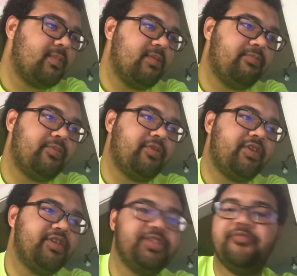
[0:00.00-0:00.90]

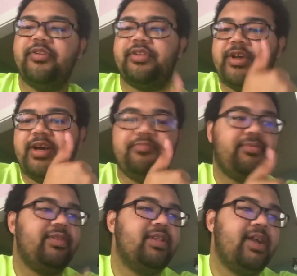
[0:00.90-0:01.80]
Percentage, it went up
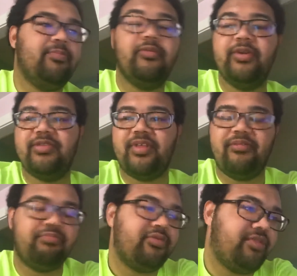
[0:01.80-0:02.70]

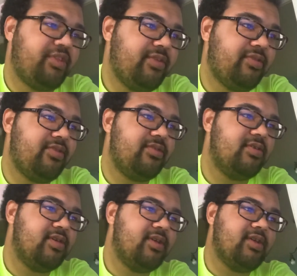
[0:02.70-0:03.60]
9.7%.
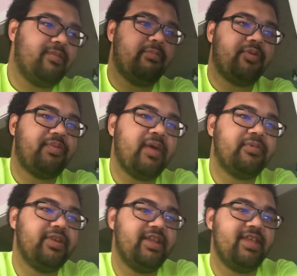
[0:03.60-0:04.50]
Most
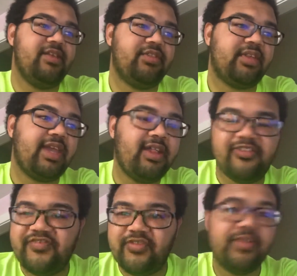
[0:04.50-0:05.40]
populated is
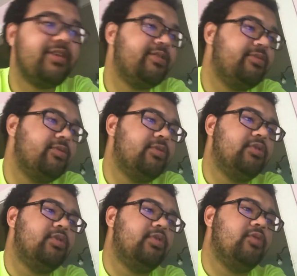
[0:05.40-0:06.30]
California
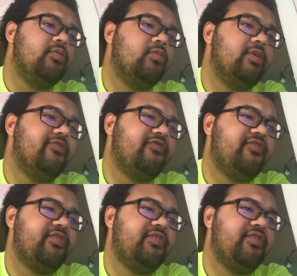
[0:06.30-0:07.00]
with